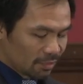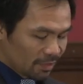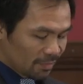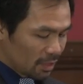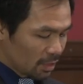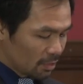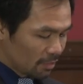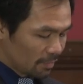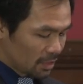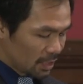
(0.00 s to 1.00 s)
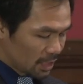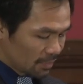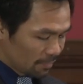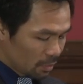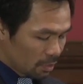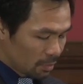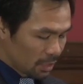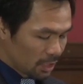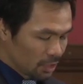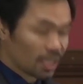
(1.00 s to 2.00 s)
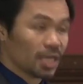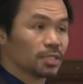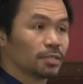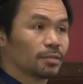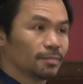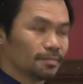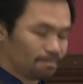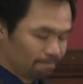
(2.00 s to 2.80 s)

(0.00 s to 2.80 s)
equivalent of a sixth form education,